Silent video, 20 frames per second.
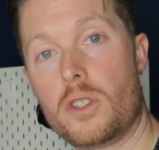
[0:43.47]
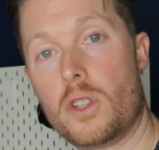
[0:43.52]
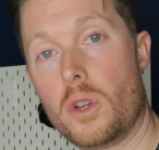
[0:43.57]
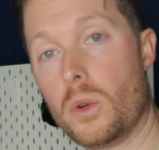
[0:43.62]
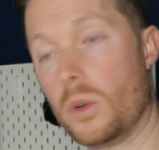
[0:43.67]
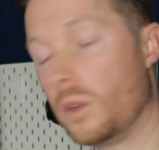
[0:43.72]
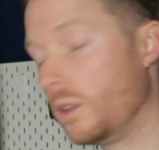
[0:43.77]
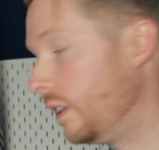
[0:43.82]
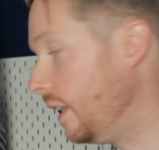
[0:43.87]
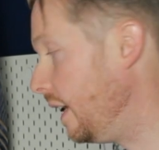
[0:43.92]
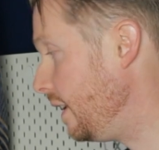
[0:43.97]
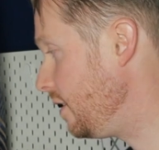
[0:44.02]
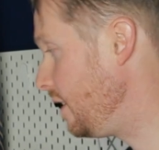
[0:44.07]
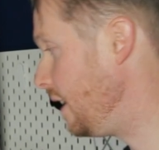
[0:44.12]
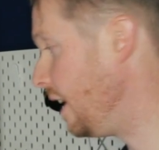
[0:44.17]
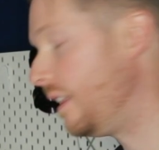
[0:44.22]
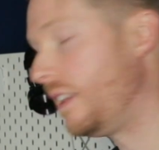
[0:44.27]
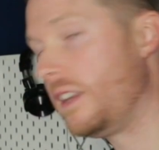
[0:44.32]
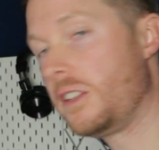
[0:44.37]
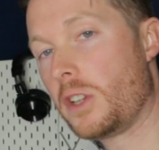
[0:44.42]
So let's
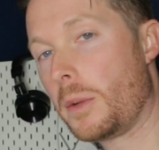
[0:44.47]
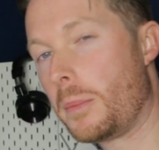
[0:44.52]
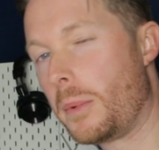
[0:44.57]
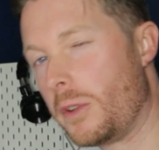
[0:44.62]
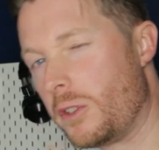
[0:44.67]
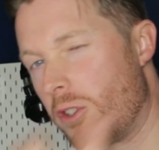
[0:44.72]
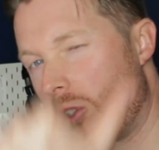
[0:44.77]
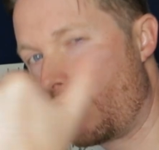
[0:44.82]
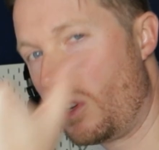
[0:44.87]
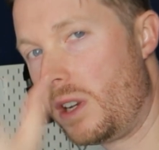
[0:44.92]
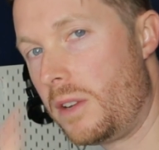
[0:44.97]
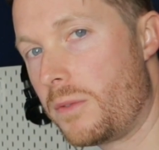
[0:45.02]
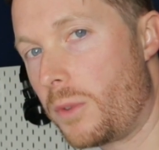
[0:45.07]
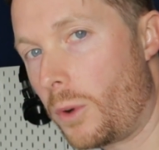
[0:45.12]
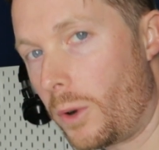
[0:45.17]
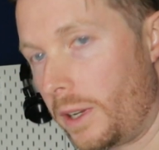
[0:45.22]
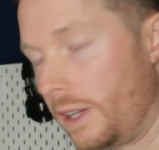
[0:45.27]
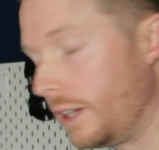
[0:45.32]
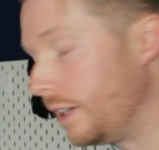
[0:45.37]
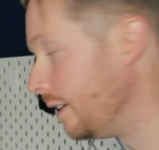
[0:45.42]
get this up on screen
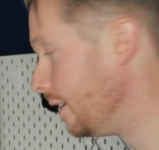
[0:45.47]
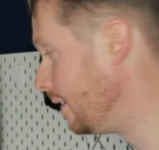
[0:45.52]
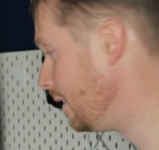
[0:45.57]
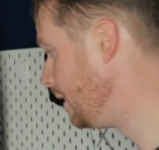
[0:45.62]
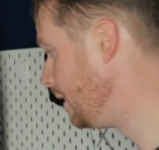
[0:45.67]
for you.